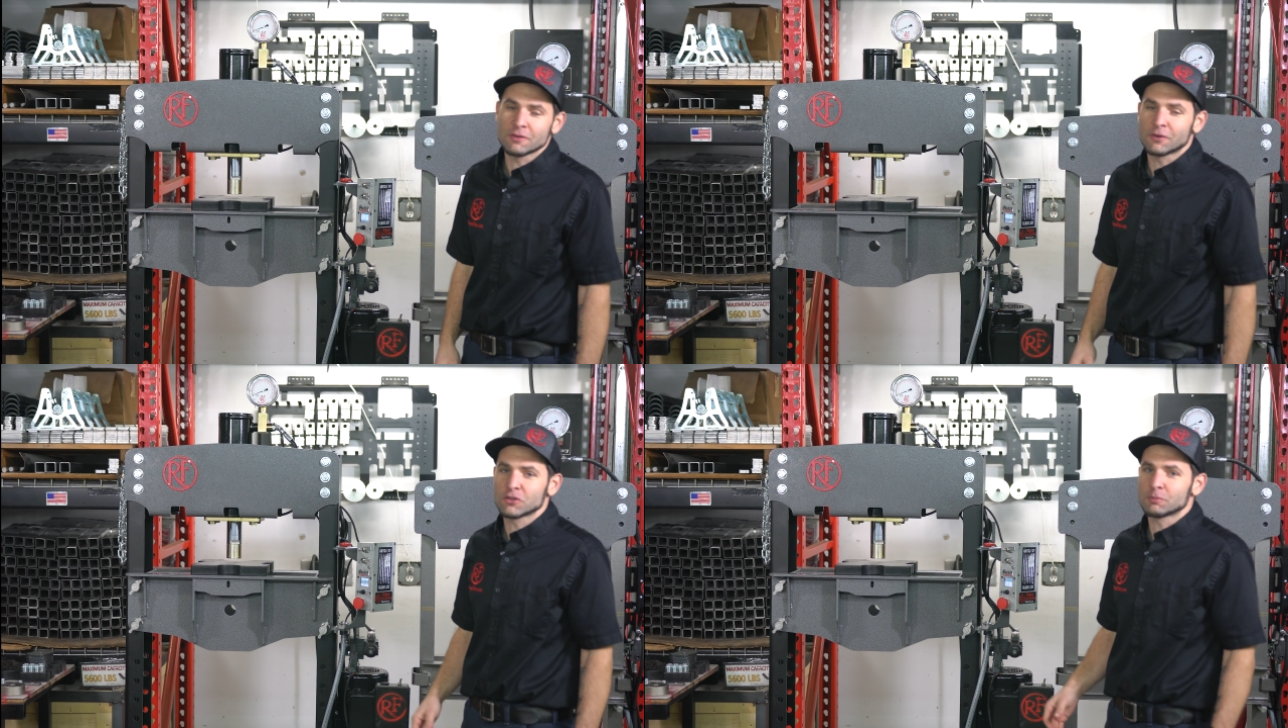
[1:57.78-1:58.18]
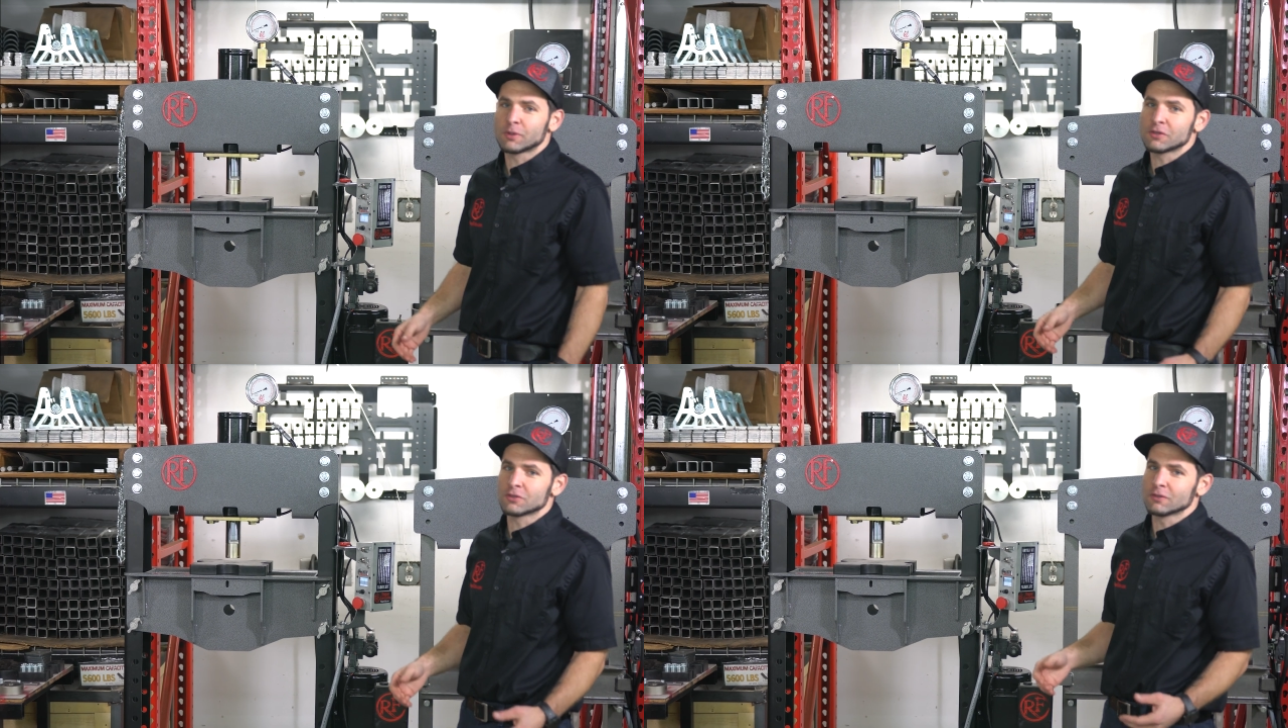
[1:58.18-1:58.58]
on the
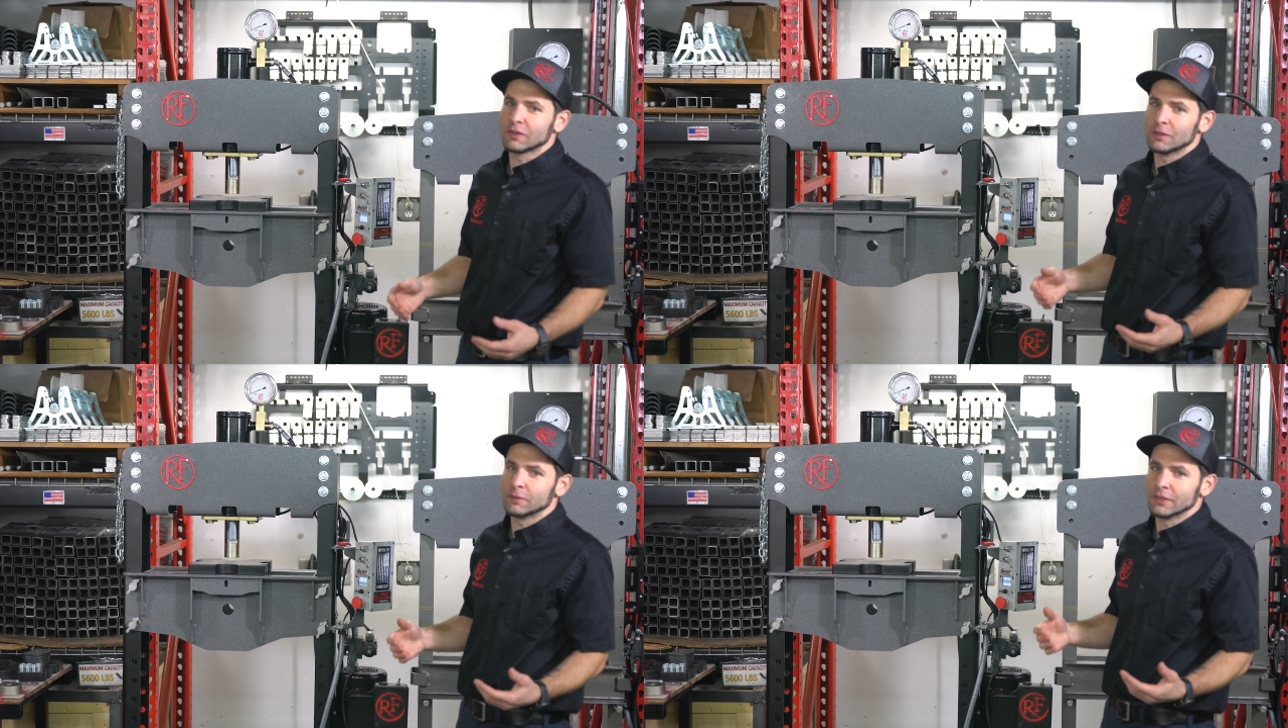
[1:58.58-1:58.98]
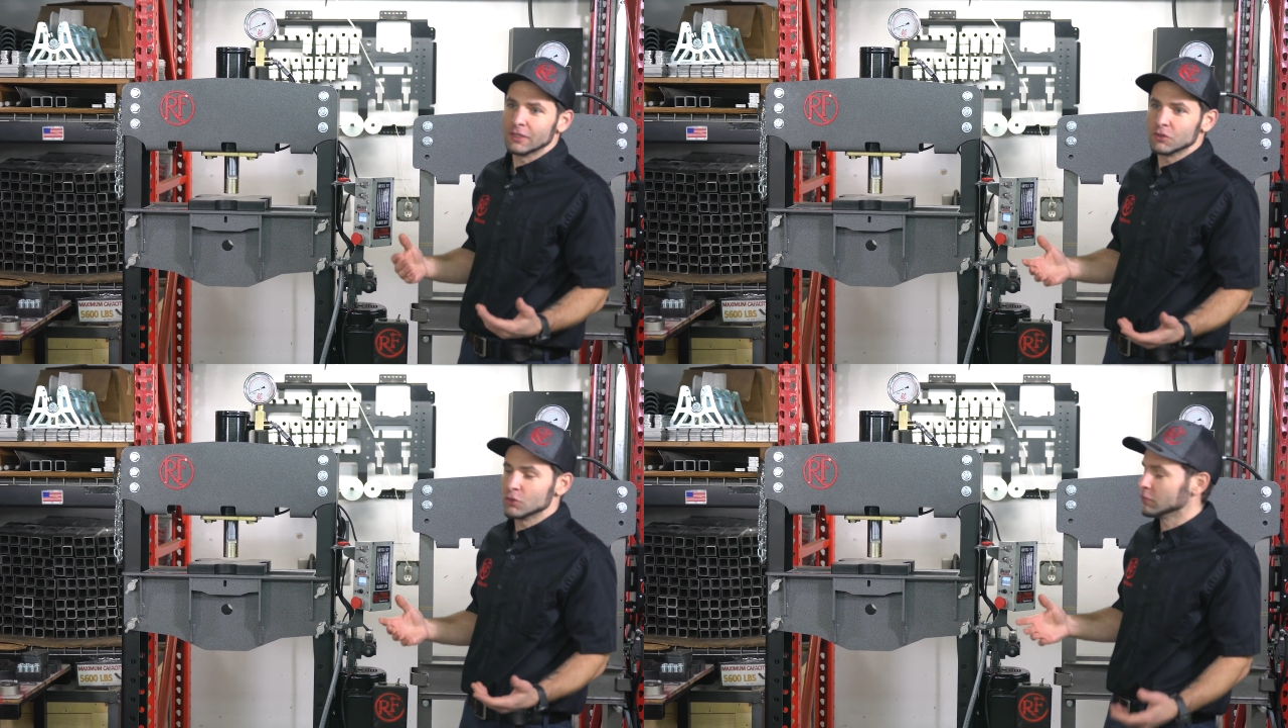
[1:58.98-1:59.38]
VersaPress is available
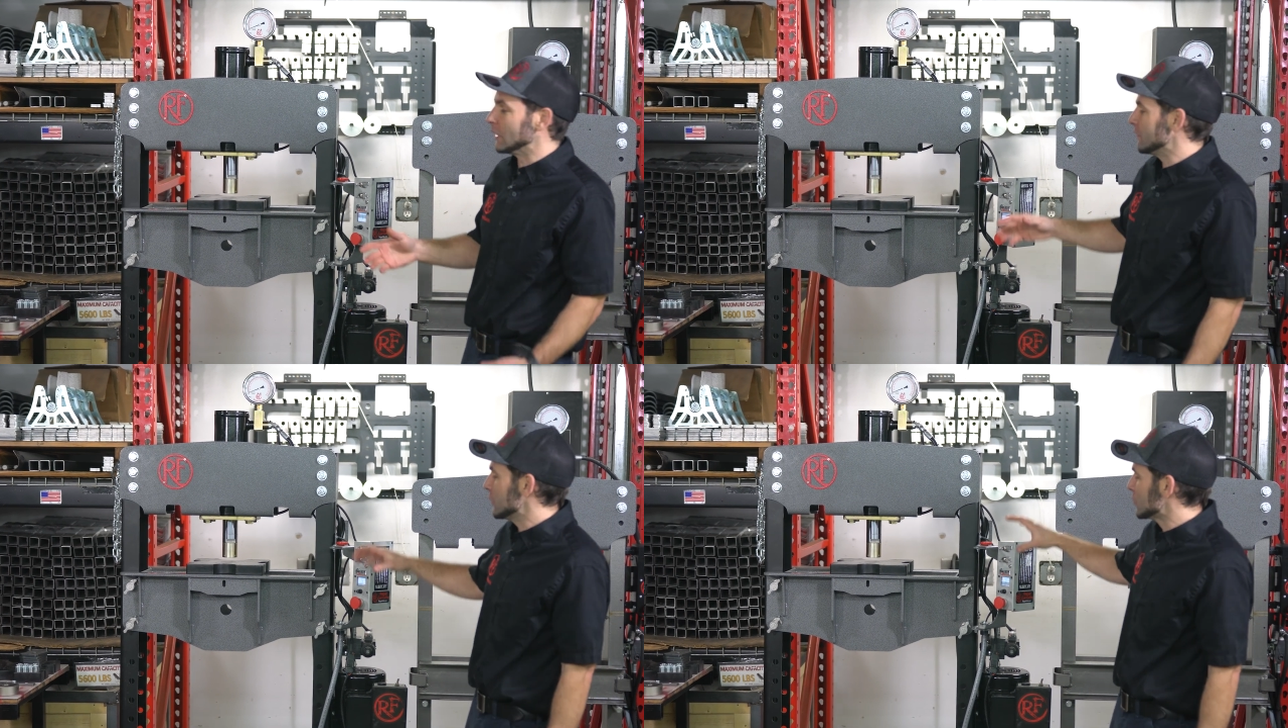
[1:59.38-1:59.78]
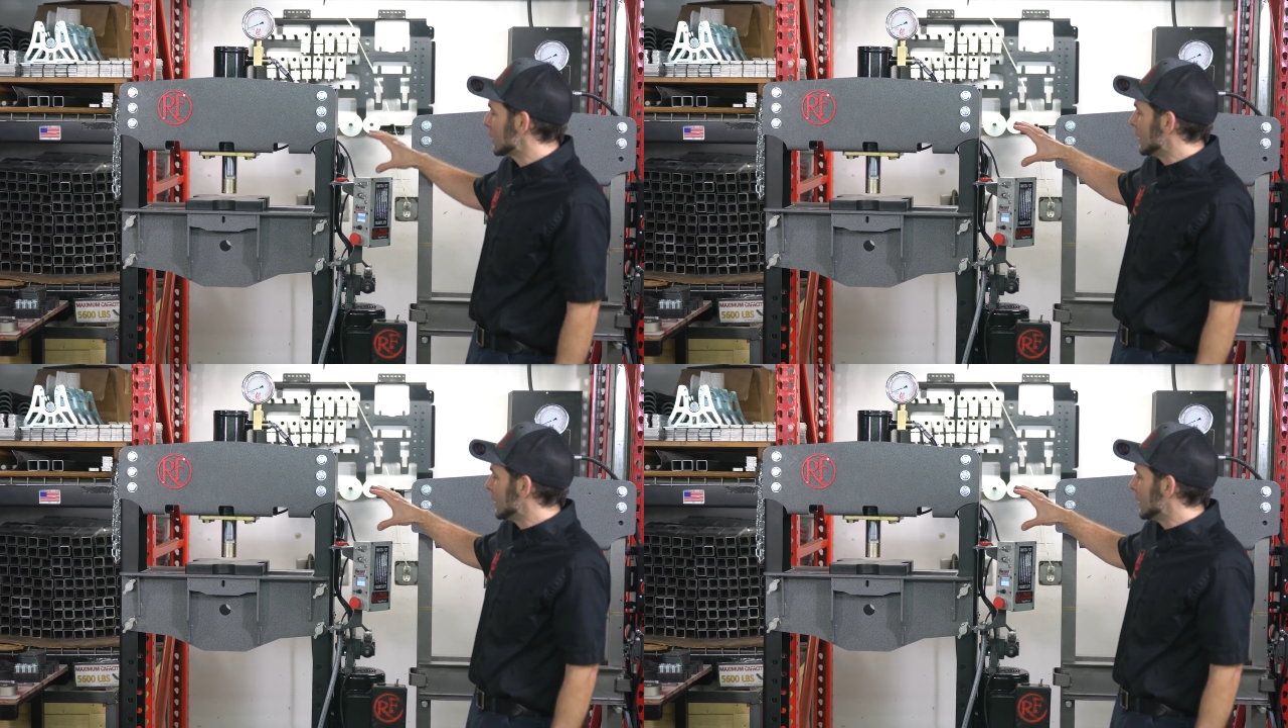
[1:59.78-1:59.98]
in two flavors.